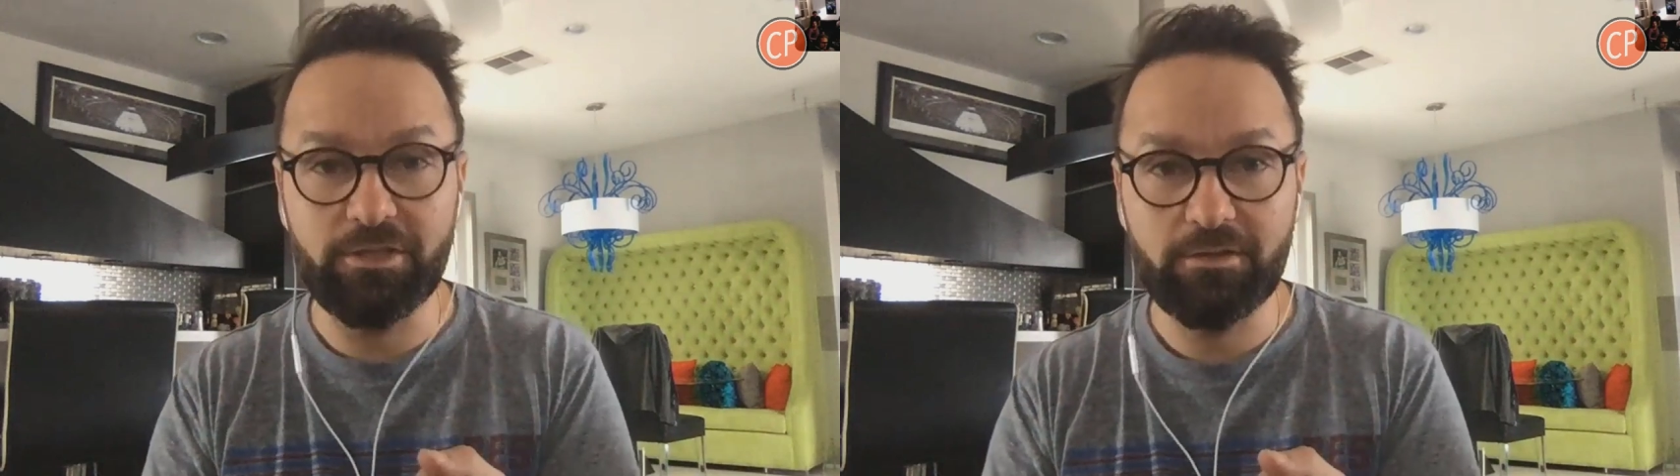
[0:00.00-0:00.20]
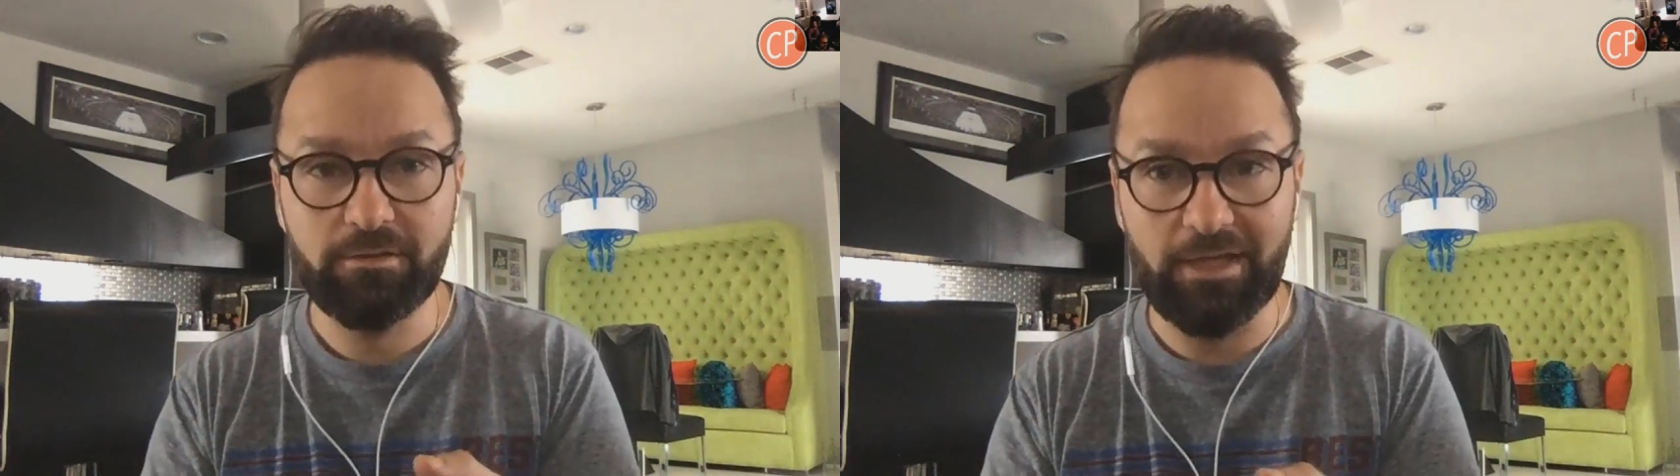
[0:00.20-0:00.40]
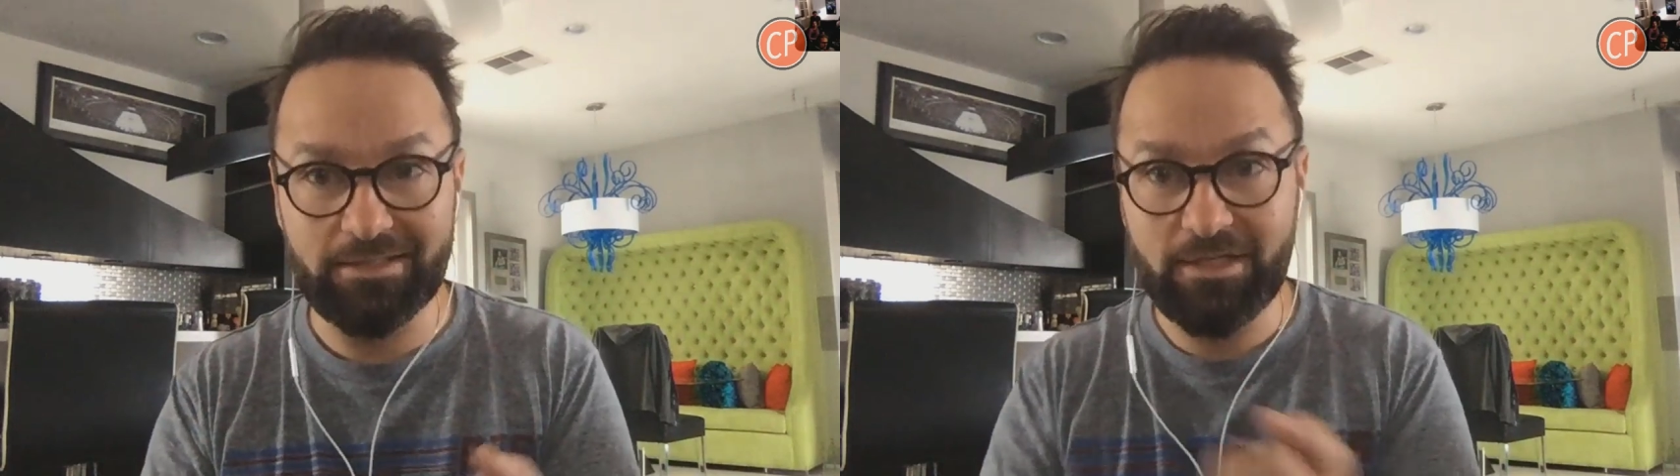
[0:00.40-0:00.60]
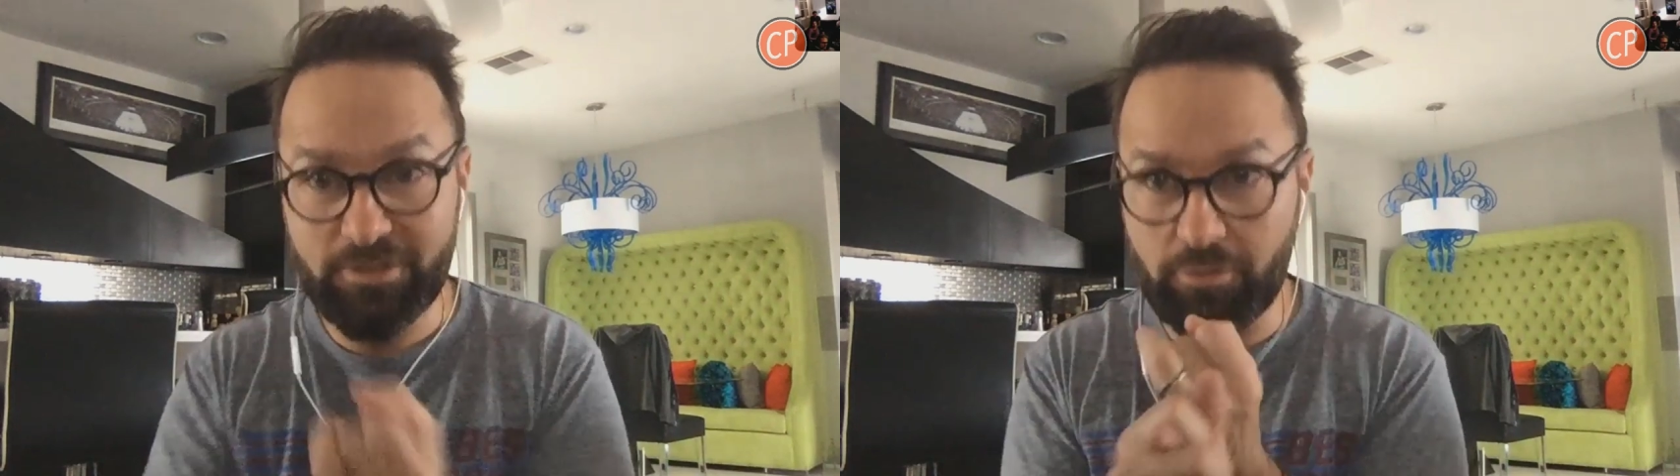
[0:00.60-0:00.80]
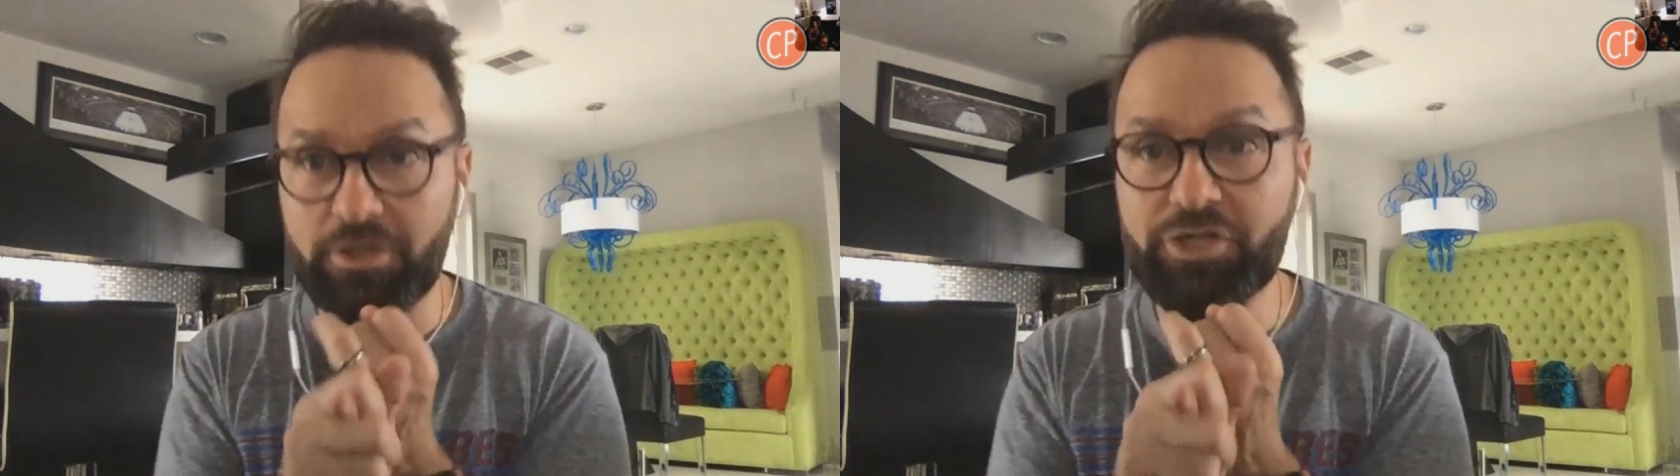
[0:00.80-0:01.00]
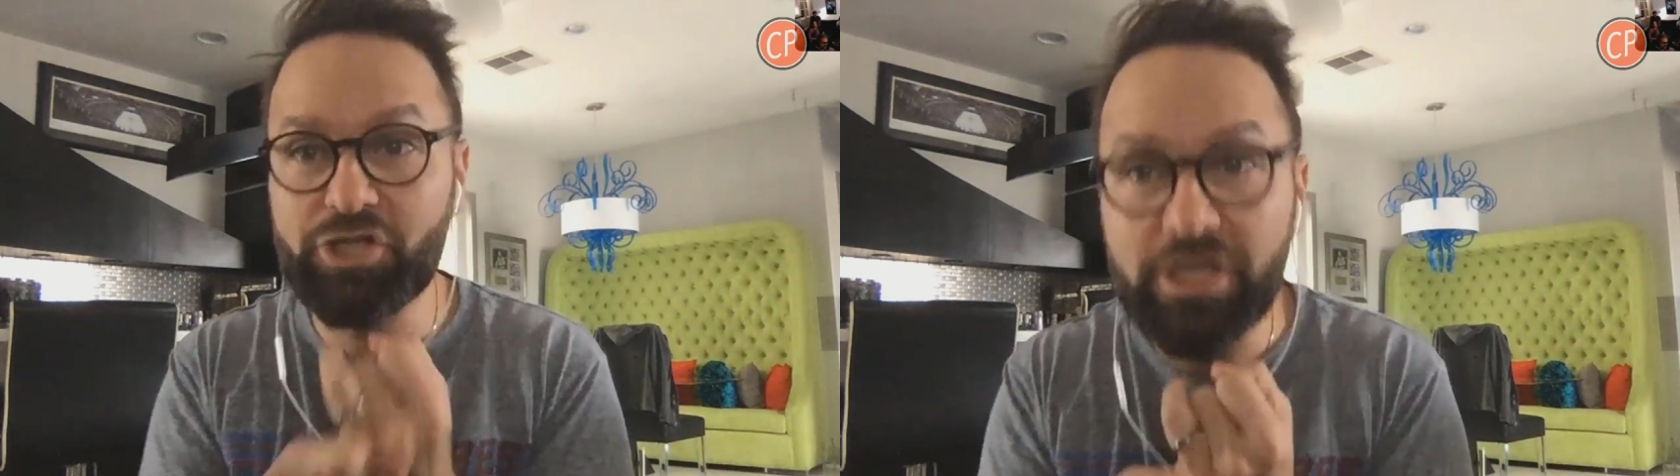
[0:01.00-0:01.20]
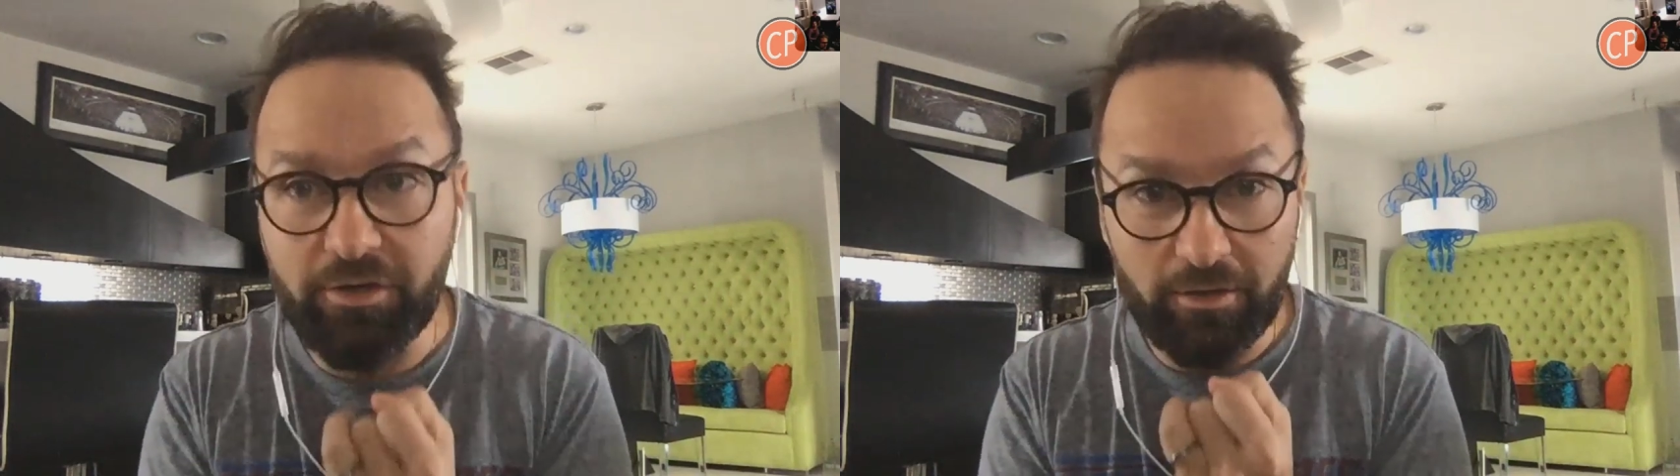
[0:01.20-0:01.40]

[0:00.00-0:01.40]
like says you're a cheater